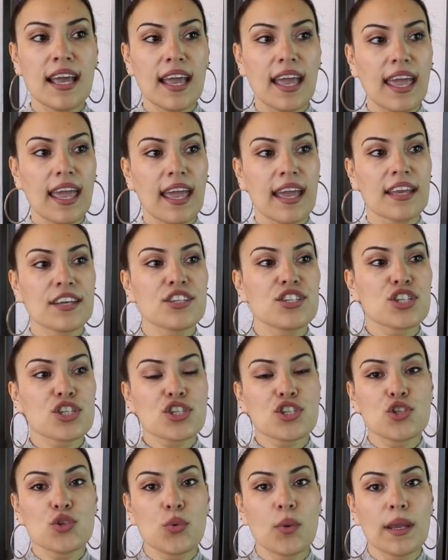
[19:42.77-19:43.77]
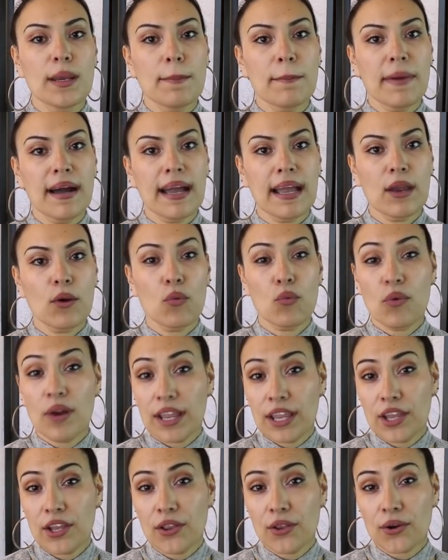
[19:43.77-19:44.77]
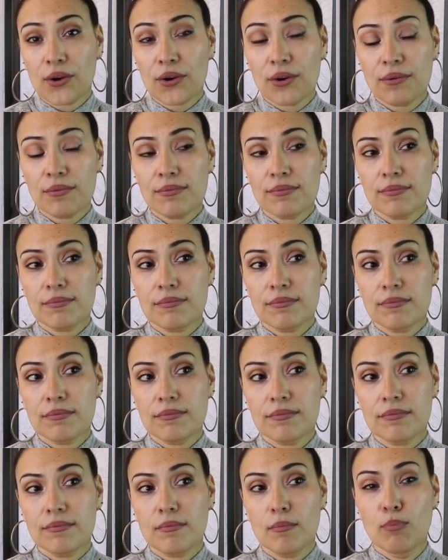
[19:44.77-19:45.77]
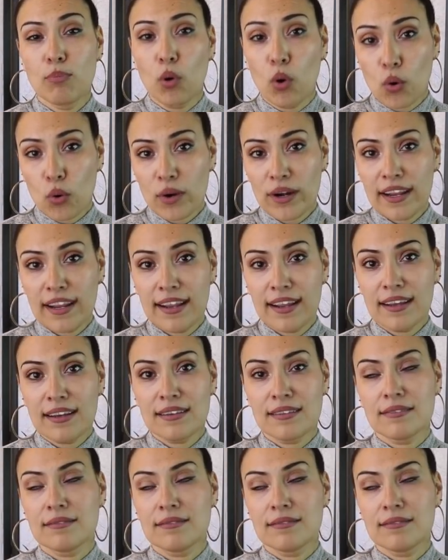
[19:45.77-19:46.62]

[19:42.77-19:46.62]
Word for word: and just doing my regular boring